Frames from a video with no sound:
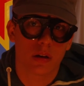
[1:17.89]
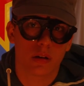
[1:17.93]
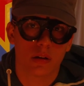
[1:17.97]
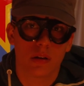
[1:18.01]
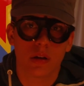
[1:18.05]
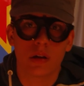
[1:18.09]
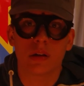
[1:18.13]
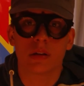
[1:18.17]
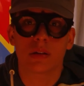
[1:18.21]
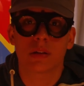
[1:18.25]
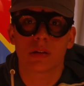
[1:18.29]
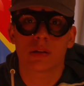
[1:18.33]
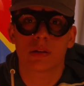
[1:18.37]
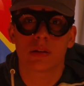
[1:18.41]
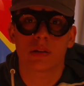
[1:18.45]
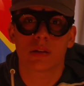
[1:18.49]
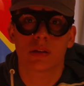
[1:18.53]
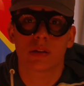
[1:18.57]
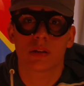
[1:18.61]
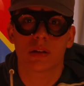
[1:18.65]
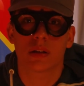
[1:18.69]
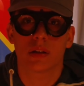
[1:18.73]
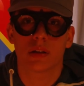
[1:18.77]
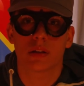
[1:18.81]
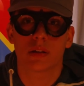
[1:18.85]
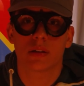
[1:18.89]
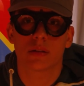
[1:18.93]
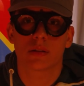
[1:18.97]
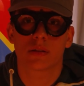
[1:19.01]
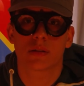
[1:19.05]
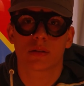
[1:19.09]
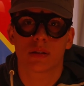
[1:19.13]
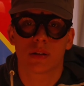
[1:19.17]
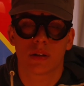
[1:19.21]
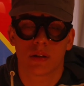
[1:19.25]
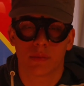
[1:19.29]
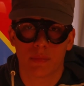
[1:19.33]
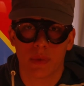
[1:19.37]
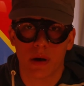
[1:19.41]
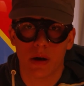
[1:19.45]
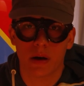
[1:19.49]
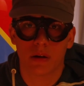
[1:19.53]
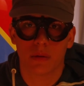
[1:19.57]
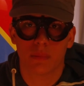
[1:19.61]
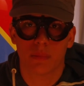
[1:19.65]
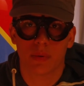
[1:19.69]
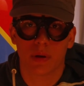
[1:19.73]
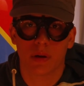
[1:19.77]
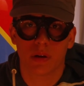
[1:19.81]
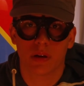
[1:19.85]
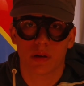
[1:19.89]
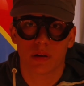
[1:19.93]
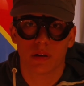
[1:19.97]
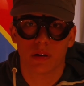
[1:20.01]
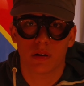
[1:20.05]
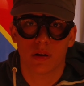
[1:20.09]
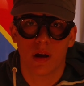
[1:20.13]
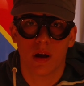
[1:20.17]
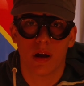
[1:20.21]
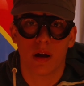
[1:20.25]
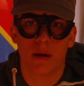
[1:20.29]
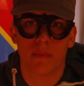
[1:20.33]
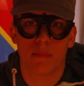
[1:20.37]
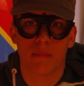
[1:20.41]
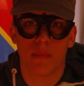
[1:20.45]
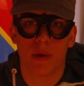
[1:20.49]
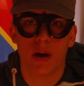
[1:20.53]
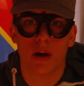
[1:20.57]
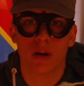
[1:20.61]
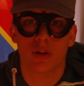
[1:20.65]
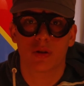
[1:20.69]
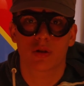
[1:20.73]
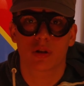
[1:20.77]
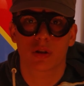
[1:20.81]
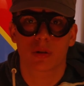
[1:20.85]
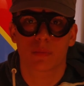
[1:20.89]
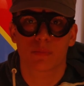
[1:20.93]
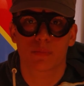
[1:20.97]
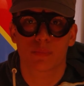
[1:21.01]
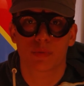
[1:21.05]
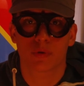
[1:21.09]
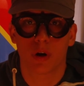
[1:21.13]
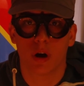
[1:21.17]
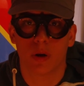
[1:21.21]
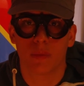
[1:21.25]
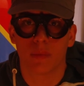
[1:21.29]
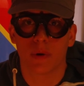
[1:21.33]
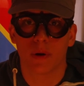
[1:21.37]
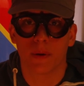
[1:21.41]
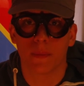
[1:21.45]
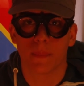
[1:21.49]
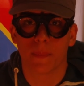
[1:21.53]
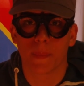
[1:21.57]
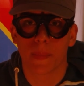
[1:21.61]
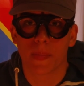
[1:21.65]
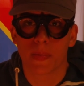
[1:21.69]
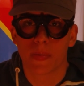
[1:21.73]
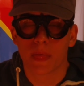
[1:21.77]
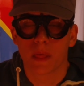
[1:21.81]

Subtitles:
This is, in my opinion, a major problem